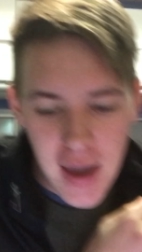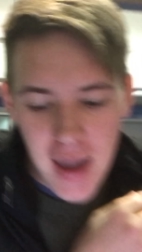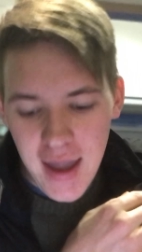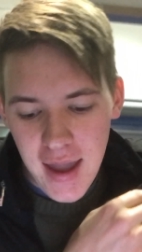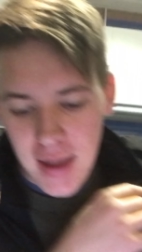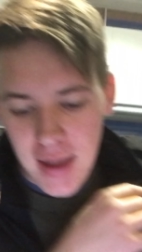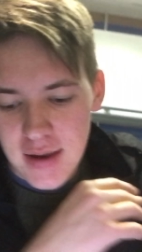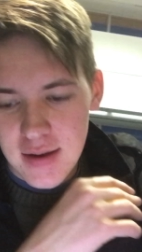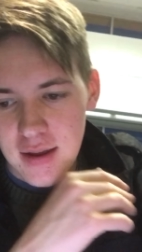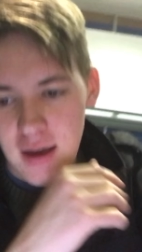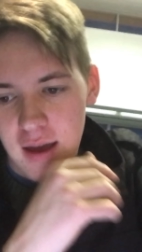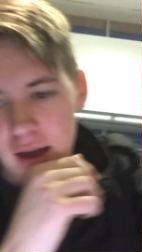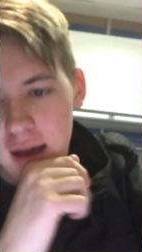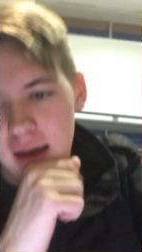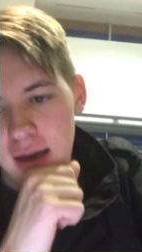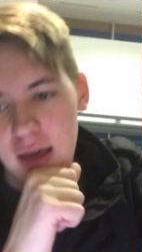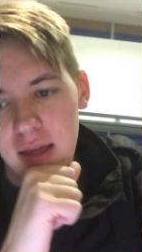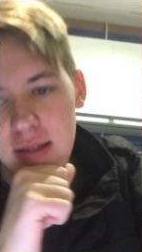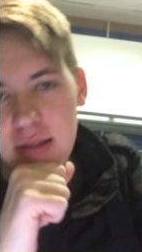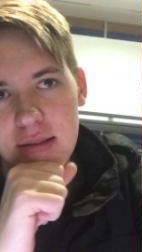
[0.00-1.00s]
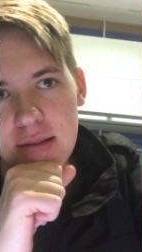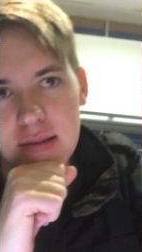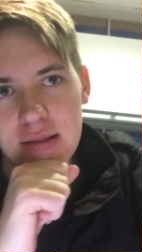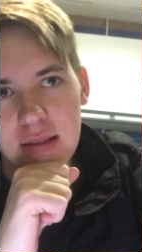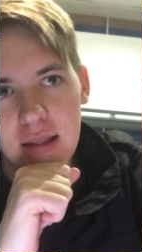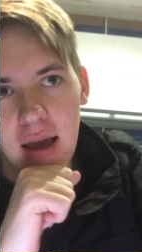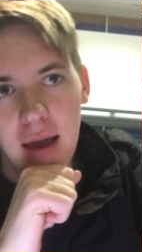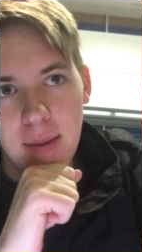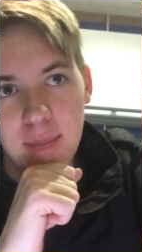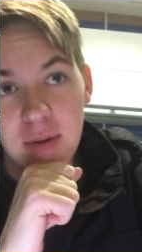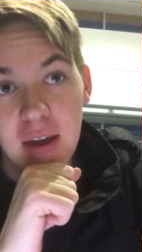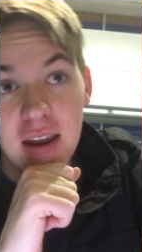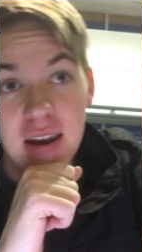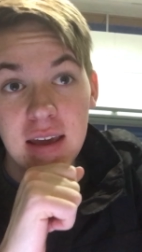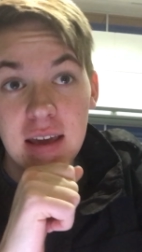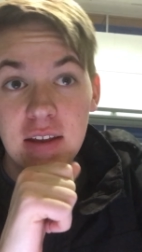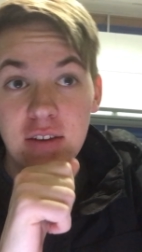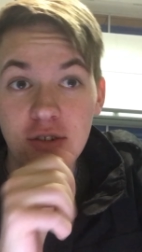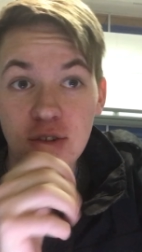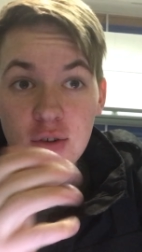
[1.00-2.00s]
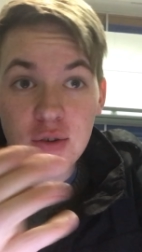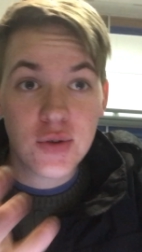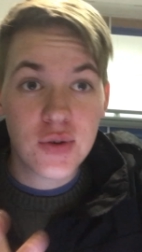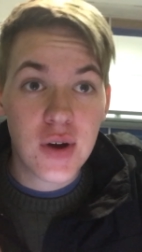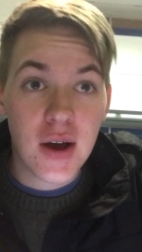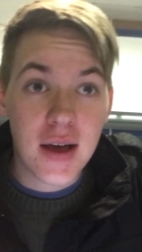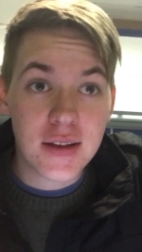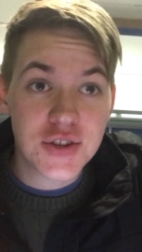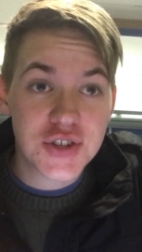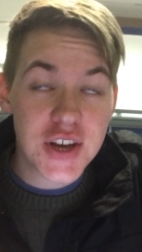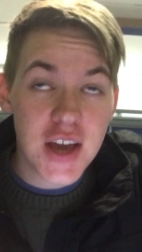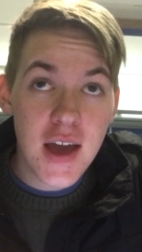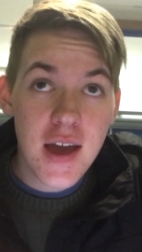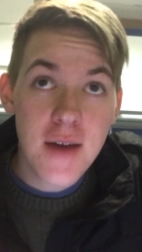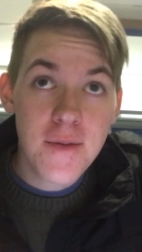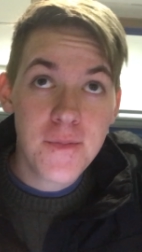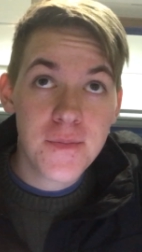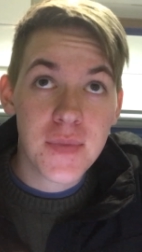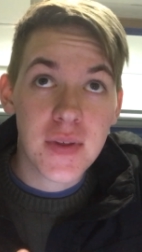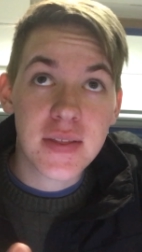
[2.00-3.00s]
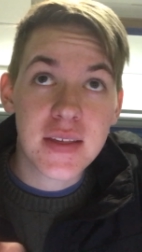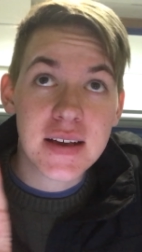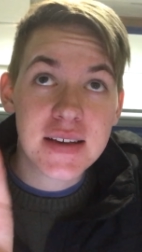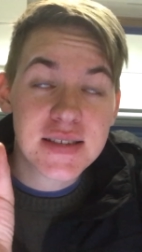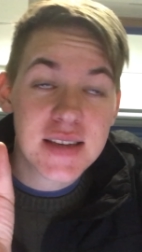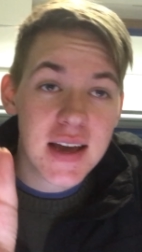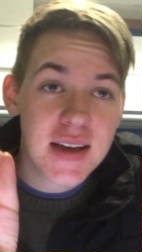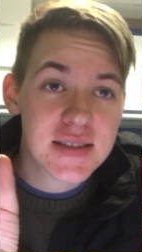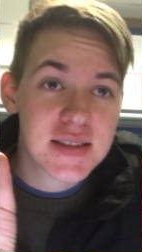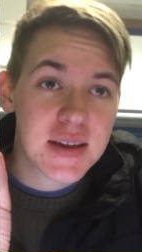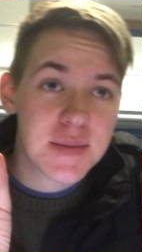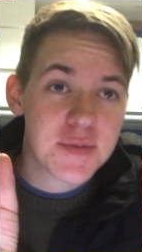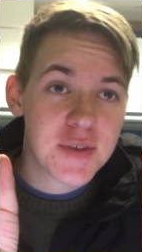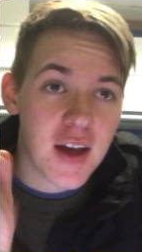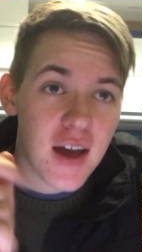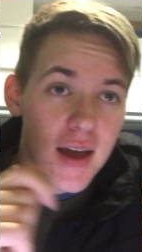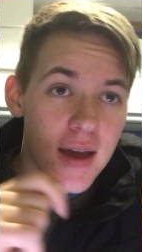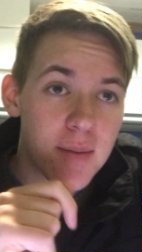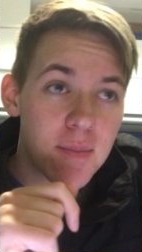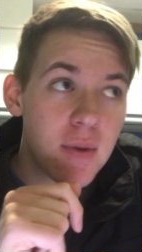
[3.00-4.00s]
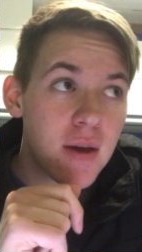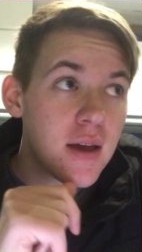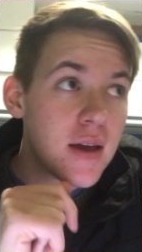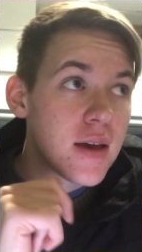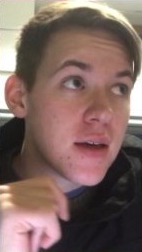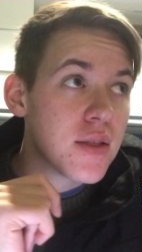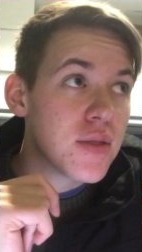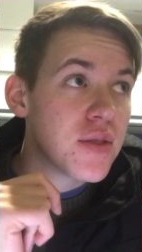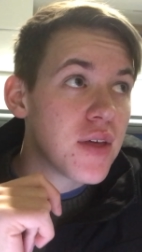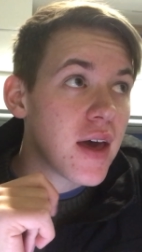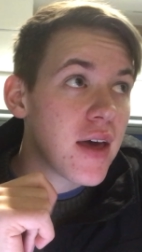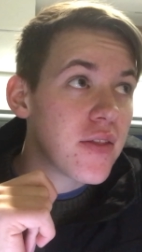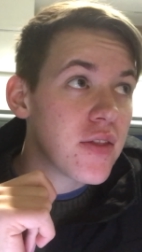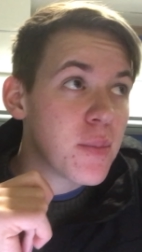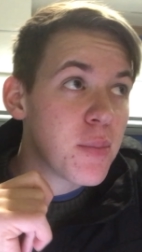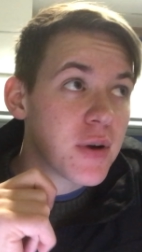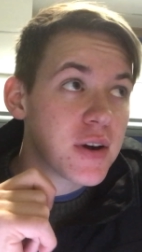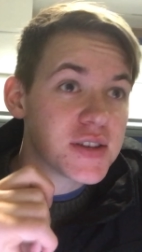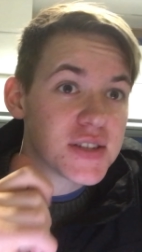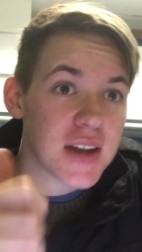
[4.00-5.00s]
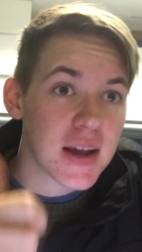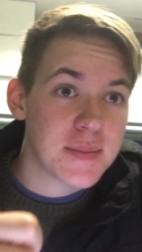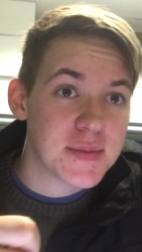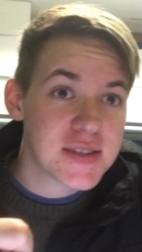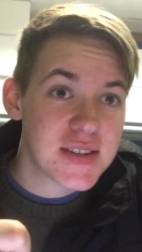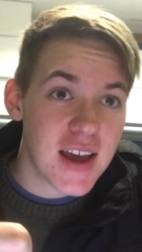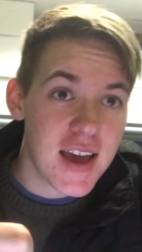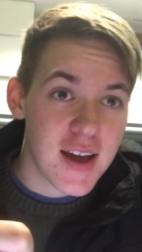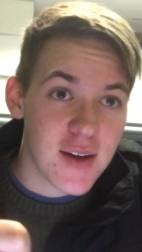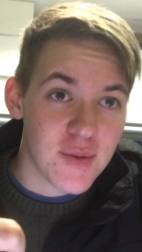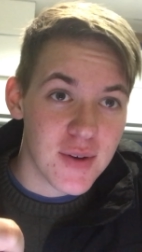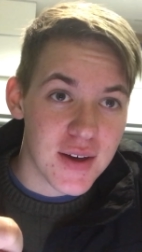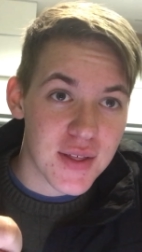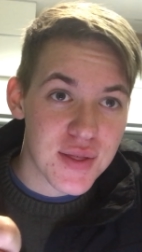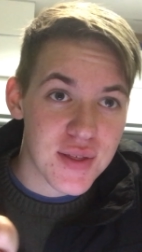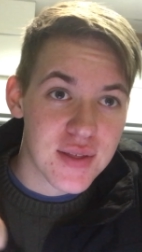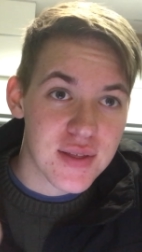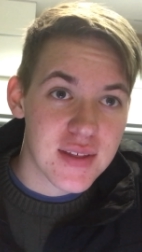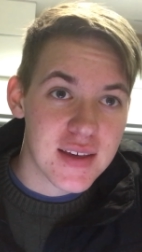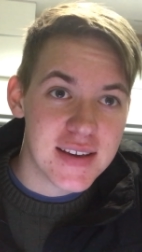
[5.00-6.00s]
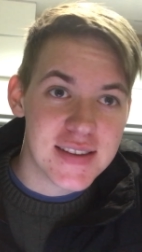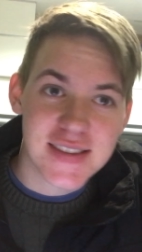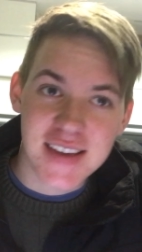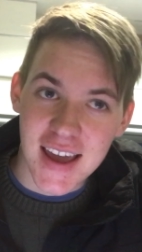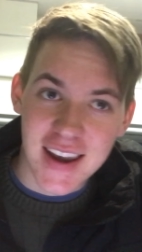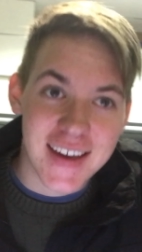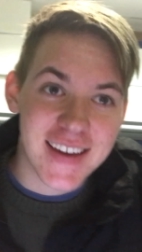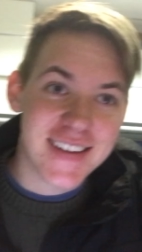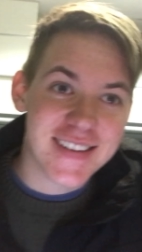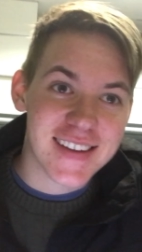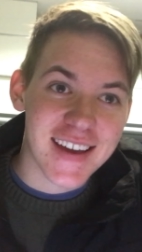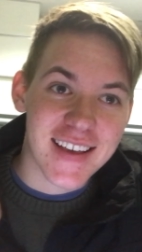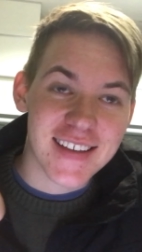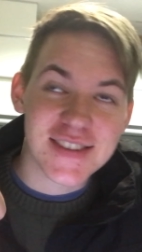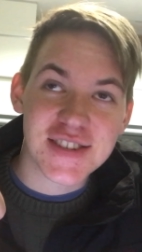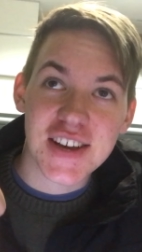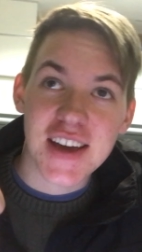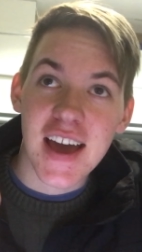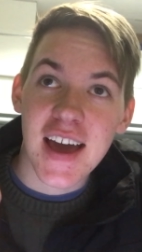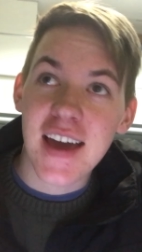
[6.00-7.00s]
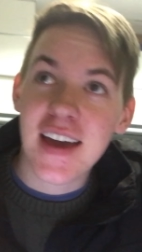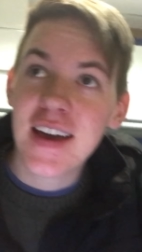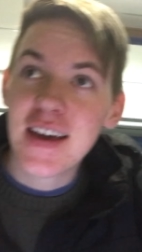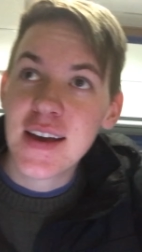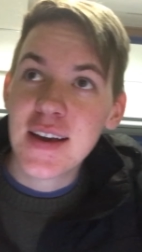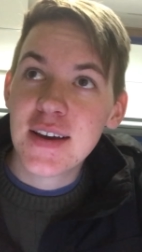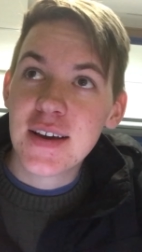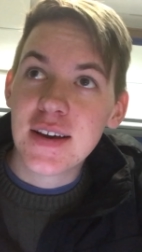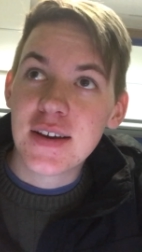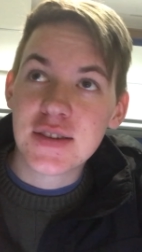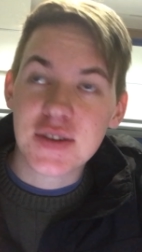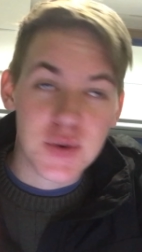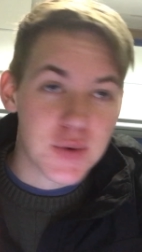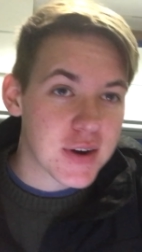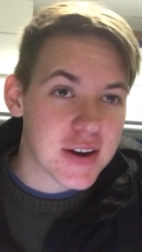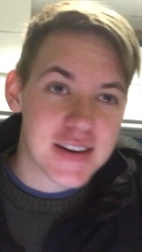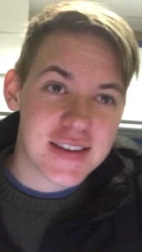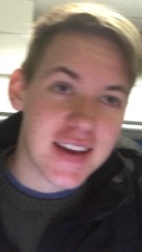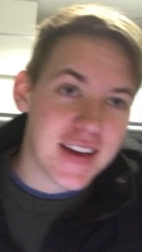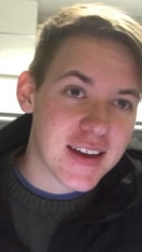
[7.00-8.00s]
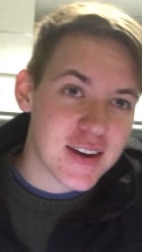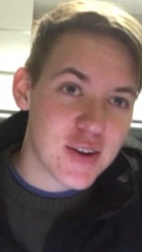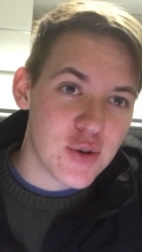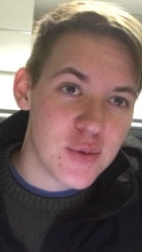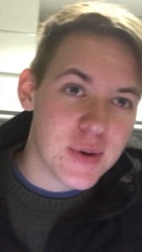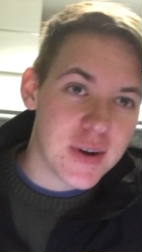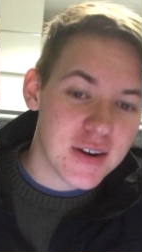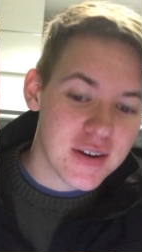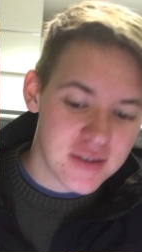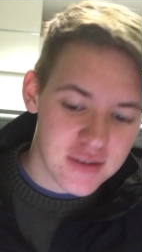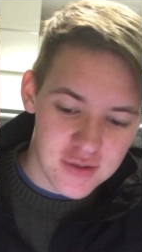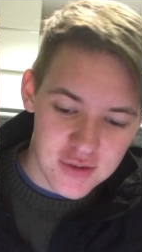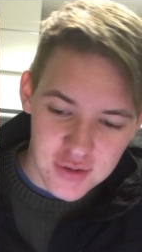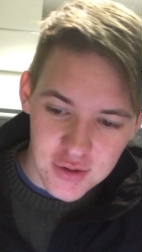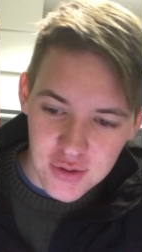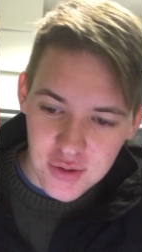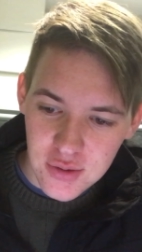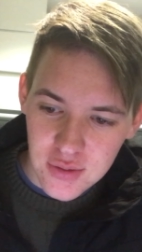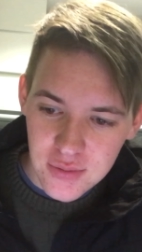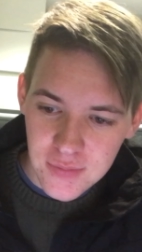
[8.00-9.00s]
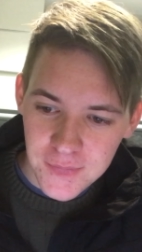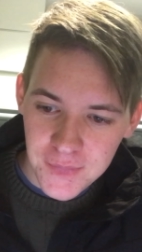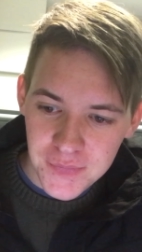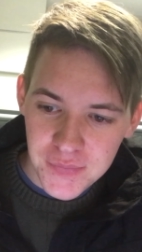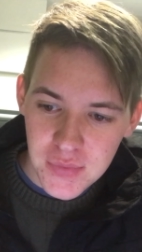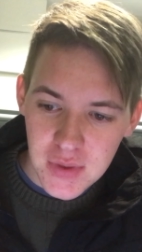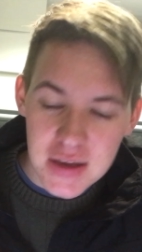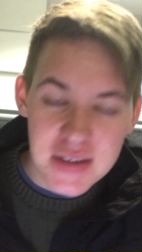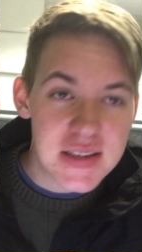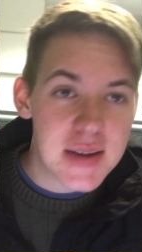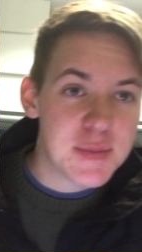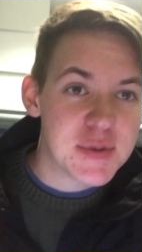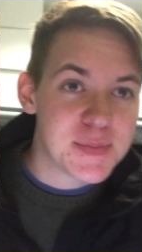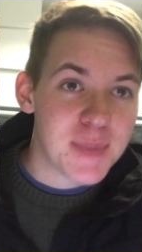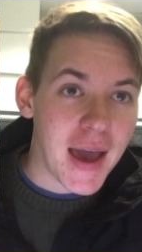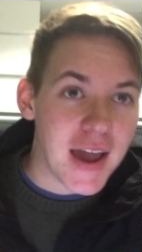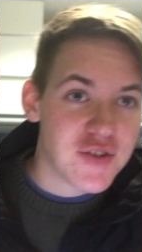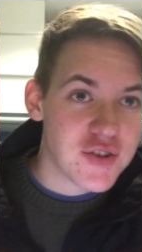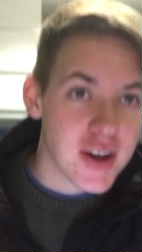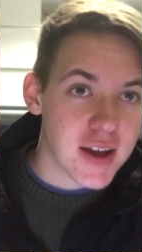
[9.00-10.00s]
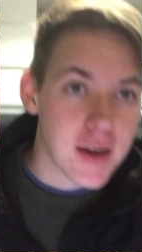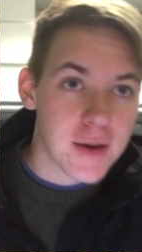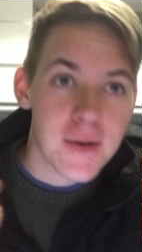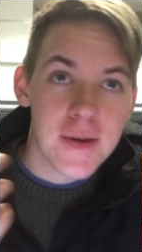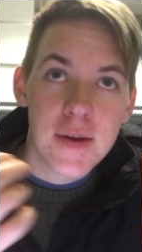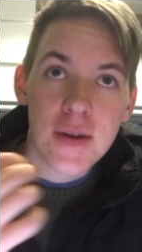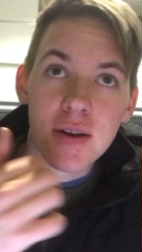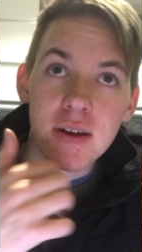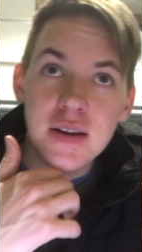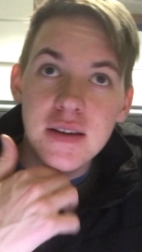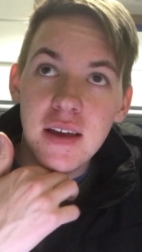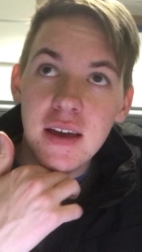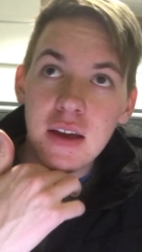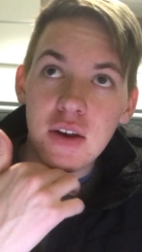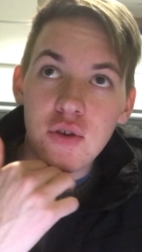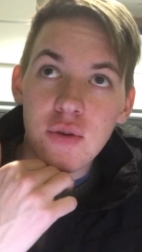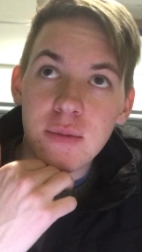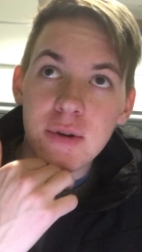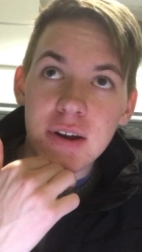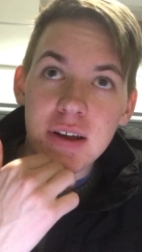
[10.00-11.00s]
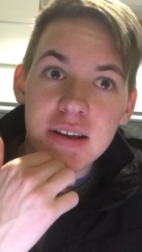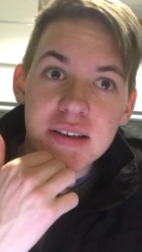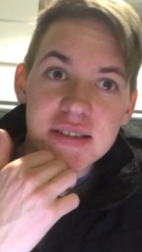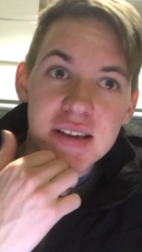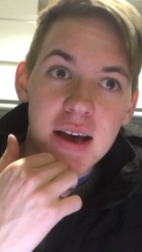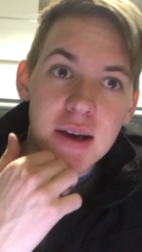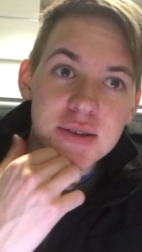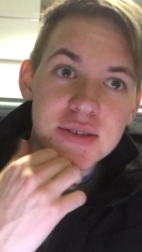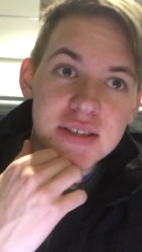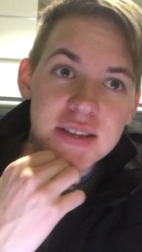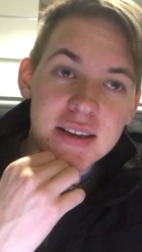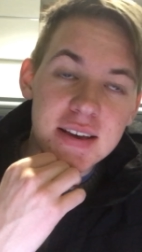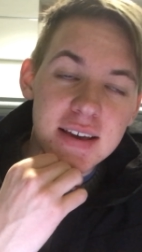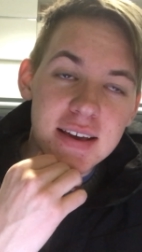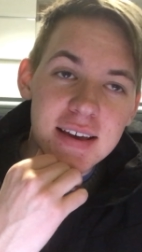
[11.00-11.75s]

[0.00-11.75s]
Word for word: And uh, I'm getting into LGA at the exact same time that the person I'm staying with is getting into LGA. So we're gonna take an Uber to, his name is Patrick, and take an Uber to his house